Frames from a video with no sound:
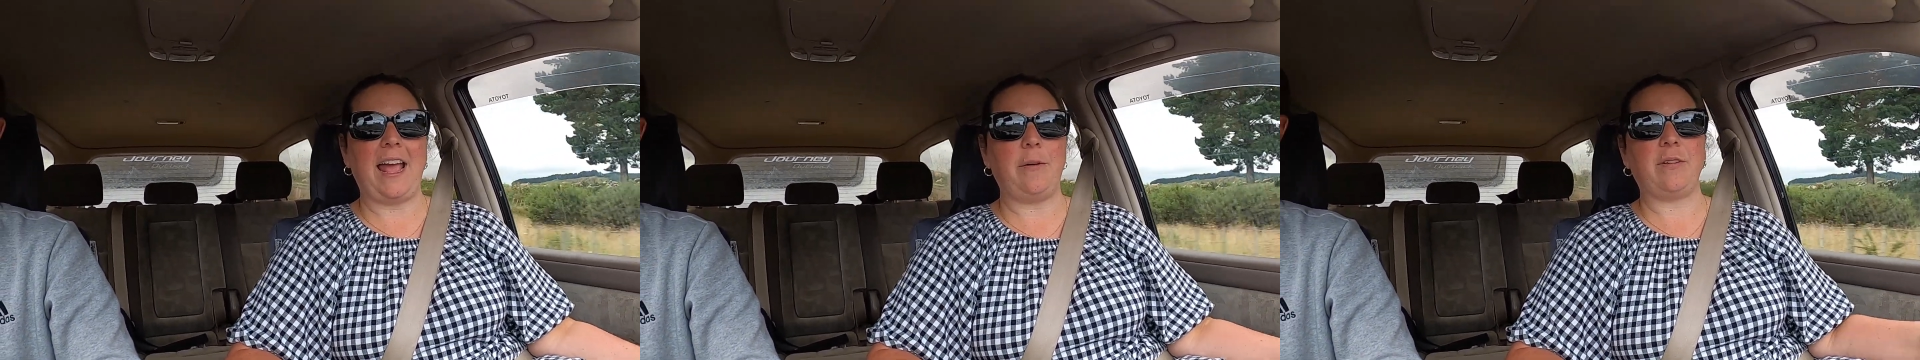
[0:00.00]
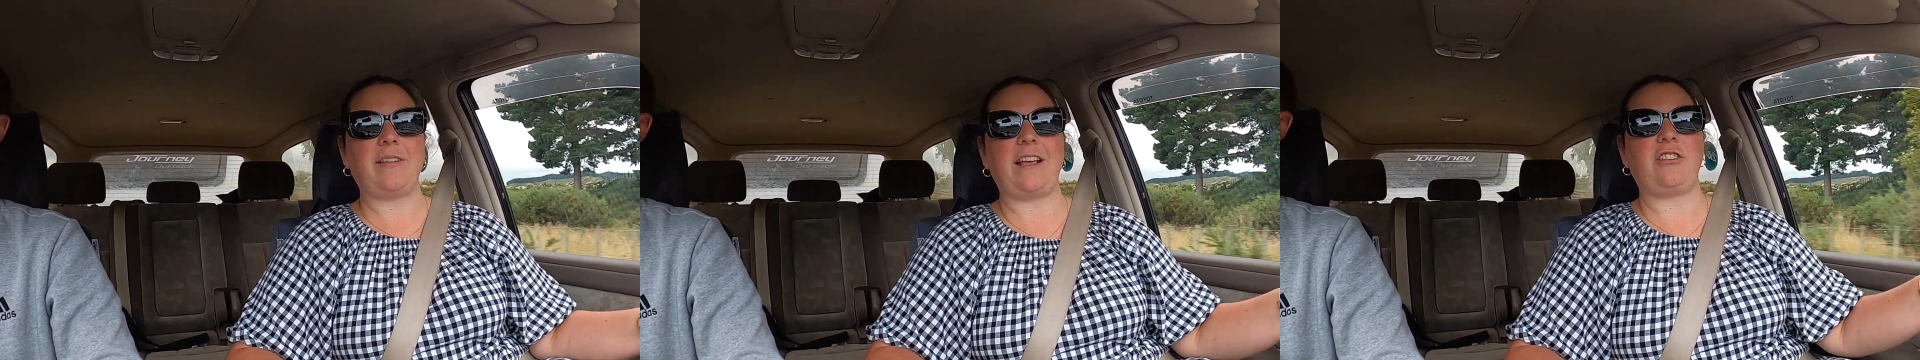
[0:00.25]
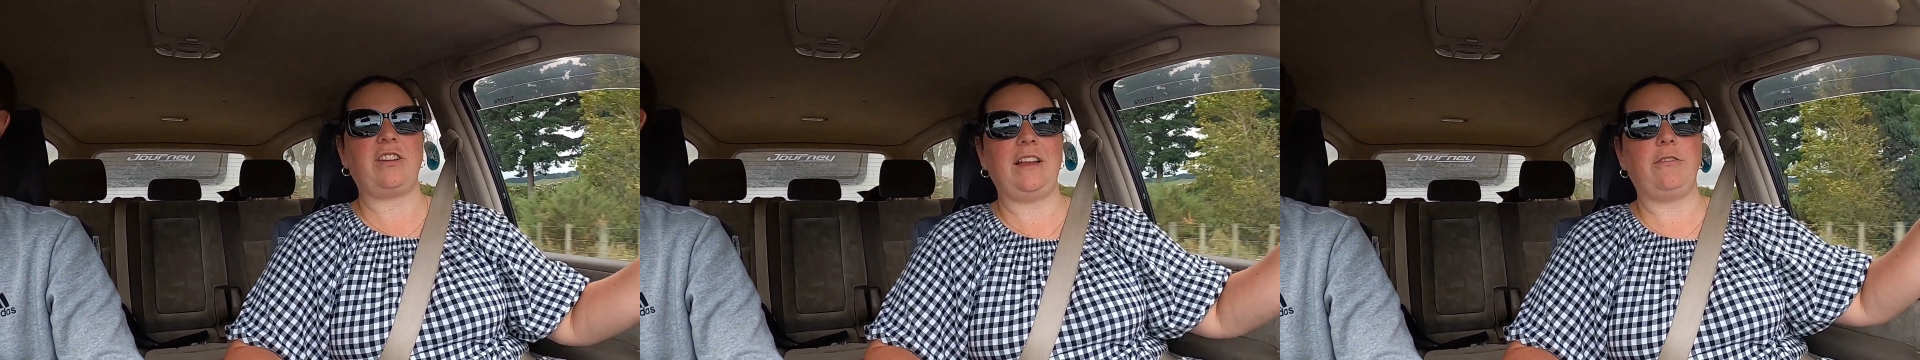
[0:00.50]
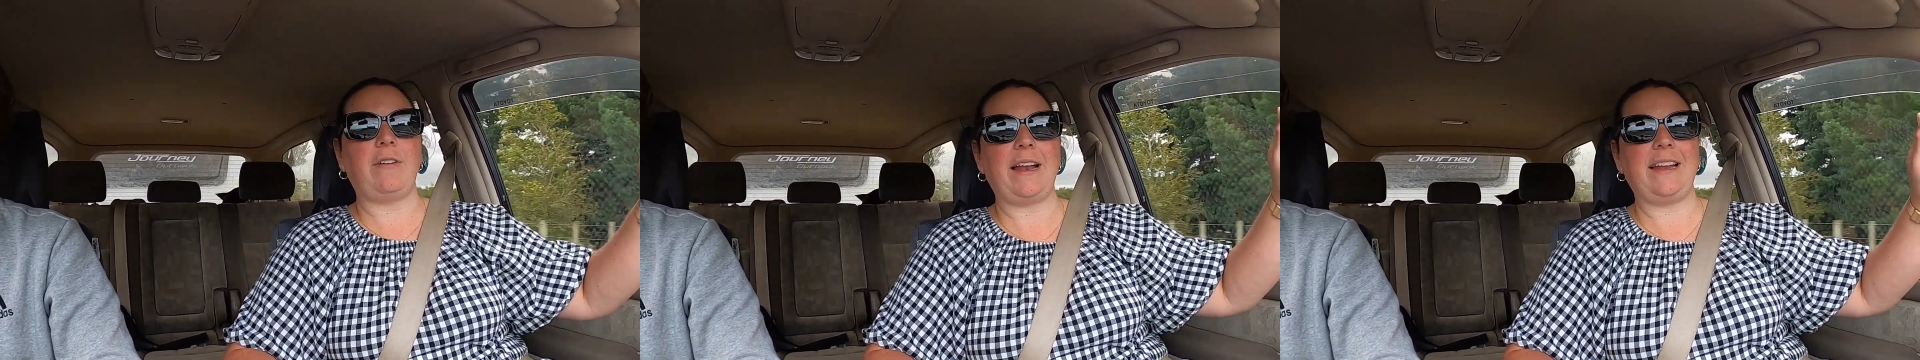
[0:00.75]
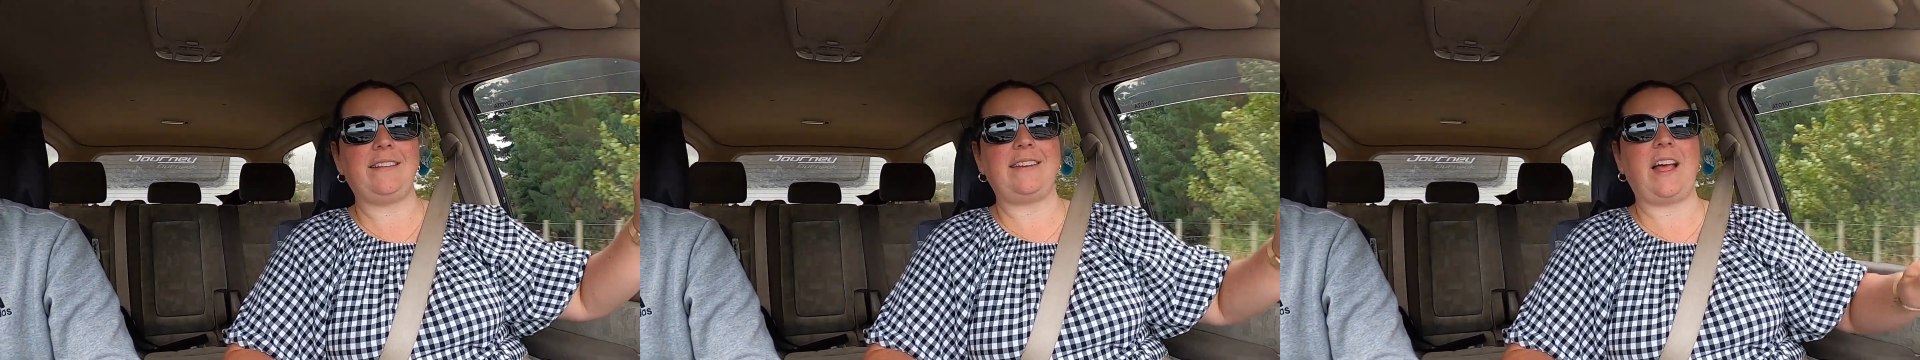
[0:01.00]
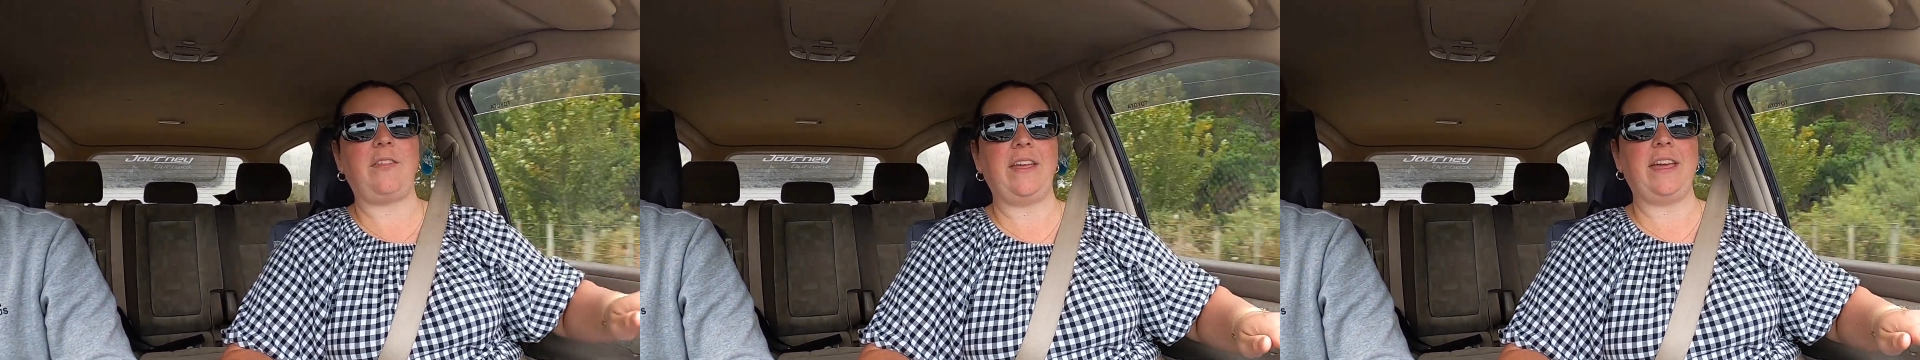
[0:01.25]
and was actually running
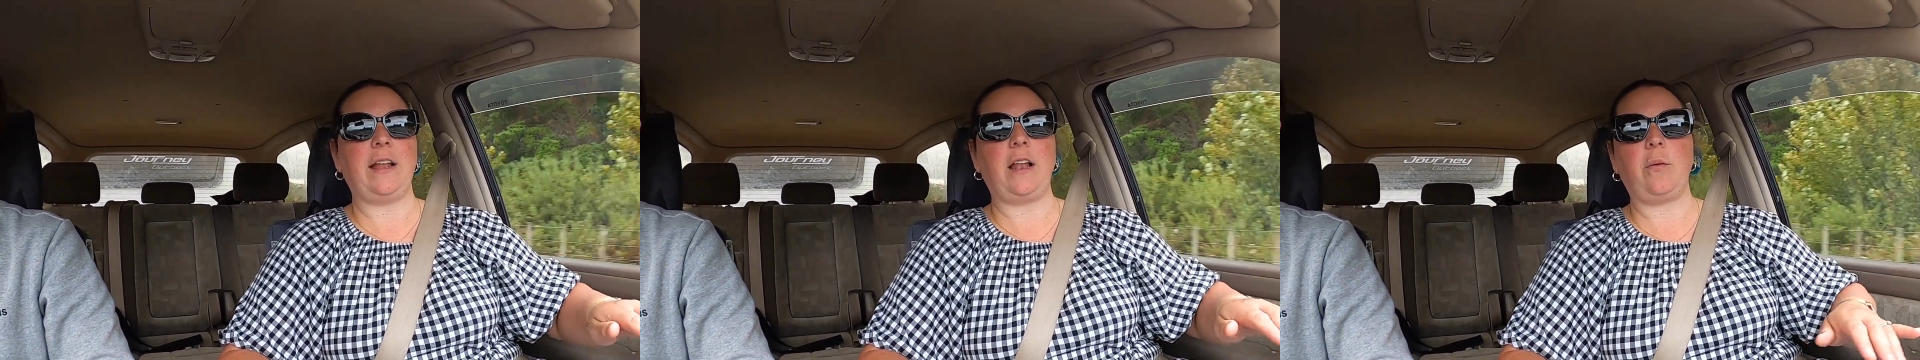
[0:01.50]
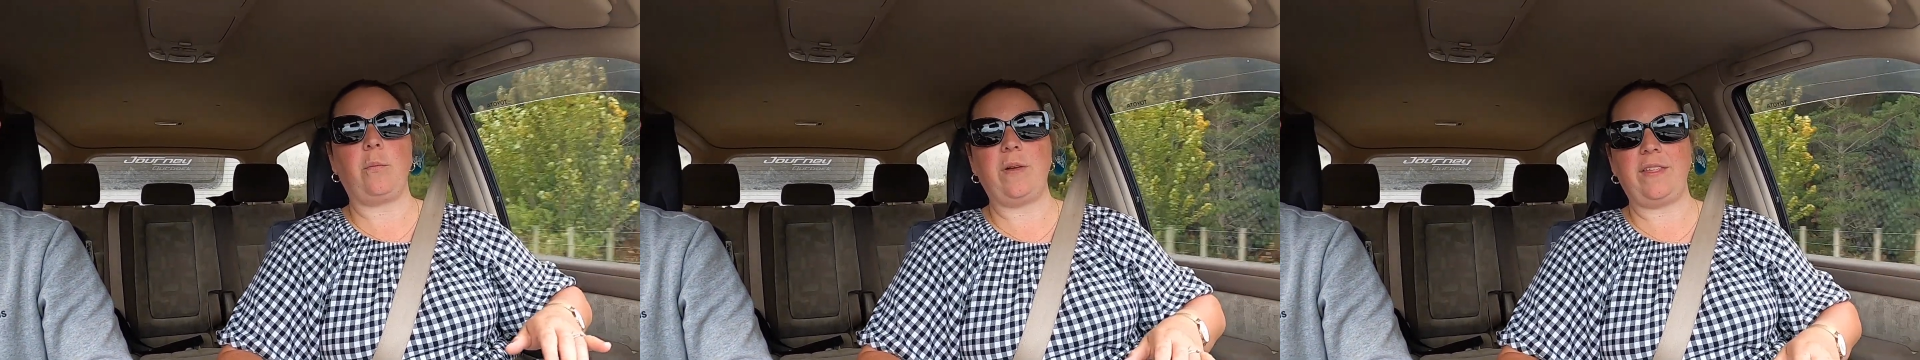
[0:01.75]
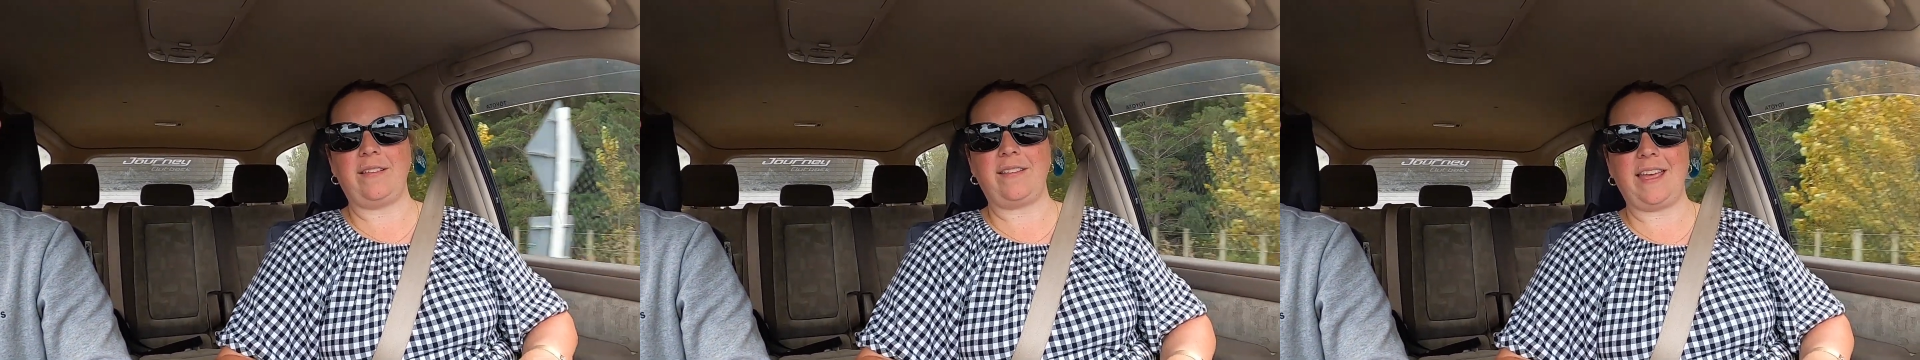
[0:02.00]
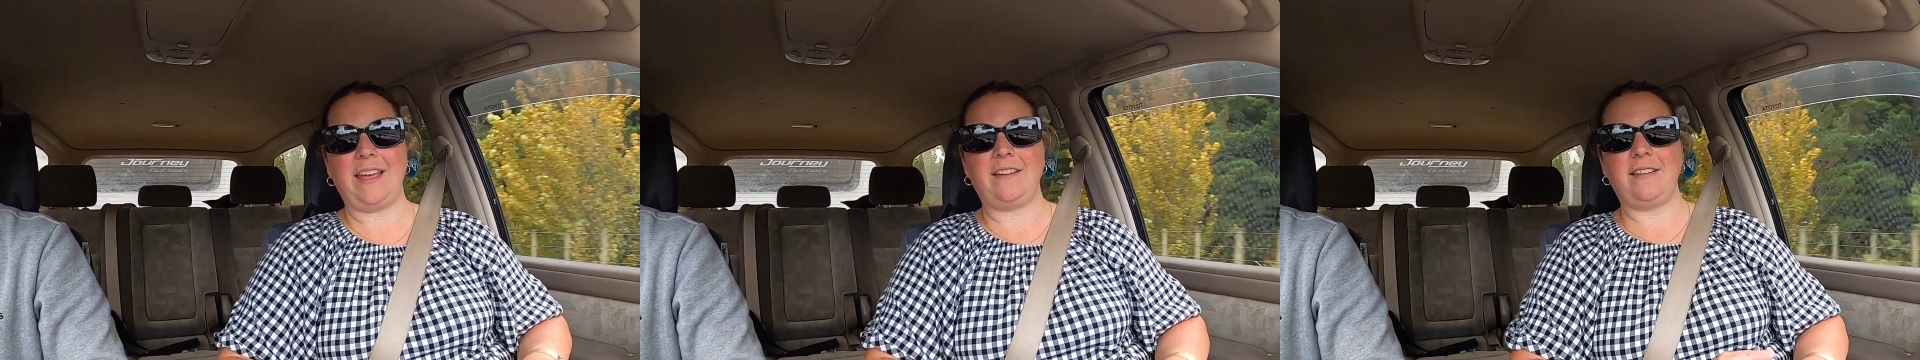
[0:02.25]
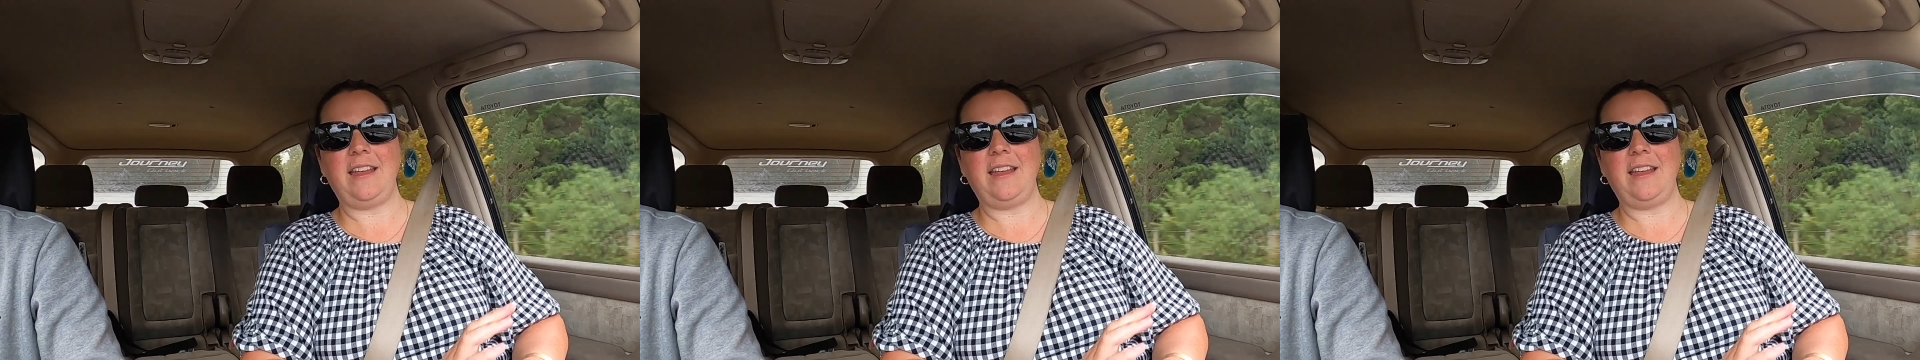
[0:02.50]
down the hill with his kid